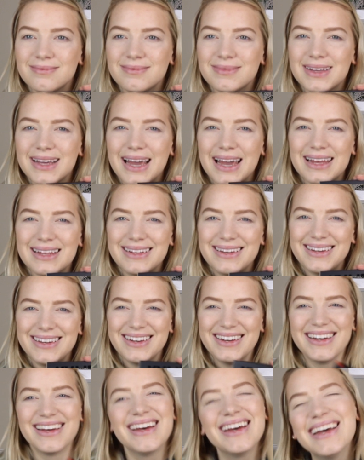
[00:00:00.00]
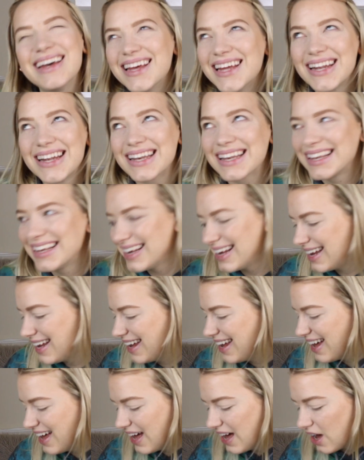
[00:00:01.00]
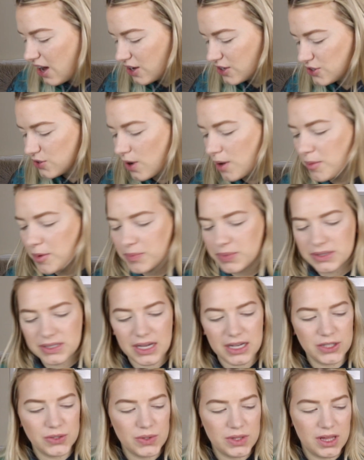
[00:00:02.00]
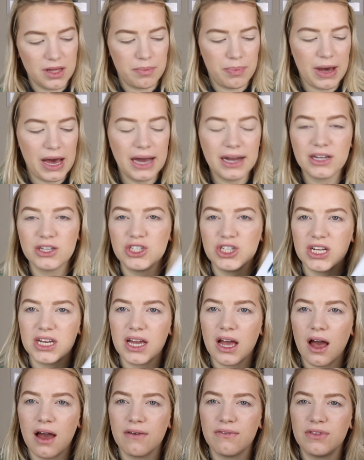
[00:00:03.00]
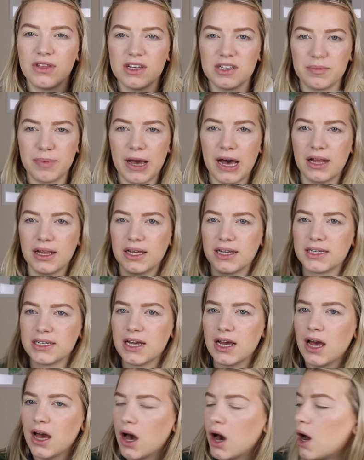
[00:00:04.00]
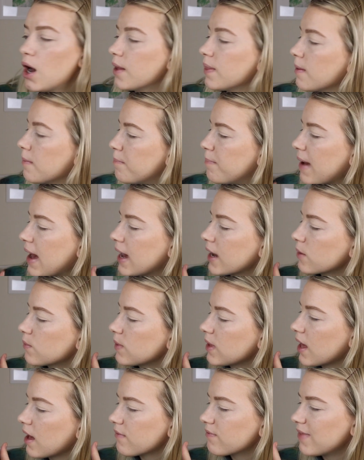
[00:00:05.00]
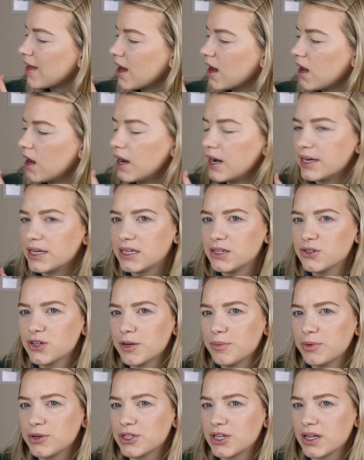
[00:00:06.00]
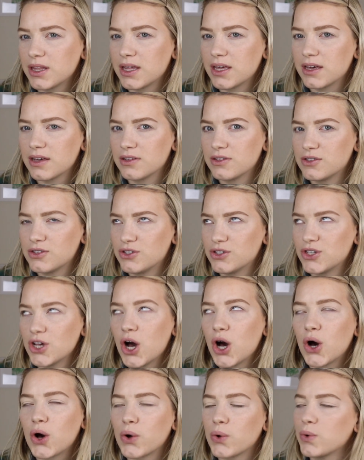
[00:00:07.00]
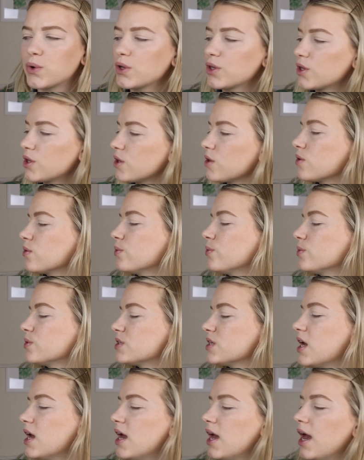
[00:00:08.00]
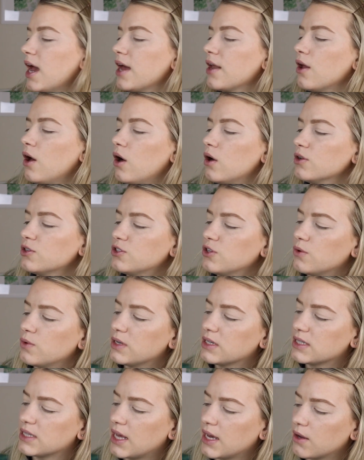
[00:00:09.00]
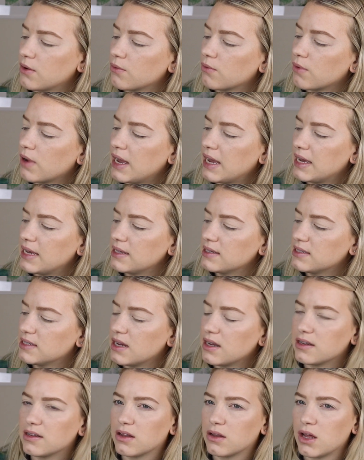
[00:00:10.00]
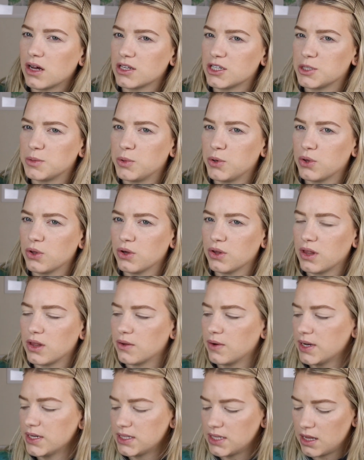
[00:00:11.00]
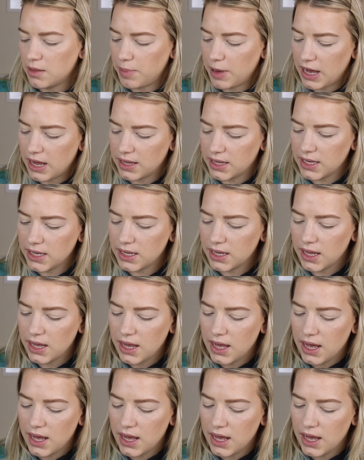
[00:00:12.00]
Kylie. Also, I'm obsessed with the packaging of this palette. On the back, we have that honey drip, which I think is so cute. And it also is like raised and a lot smoother than the rest of the palette.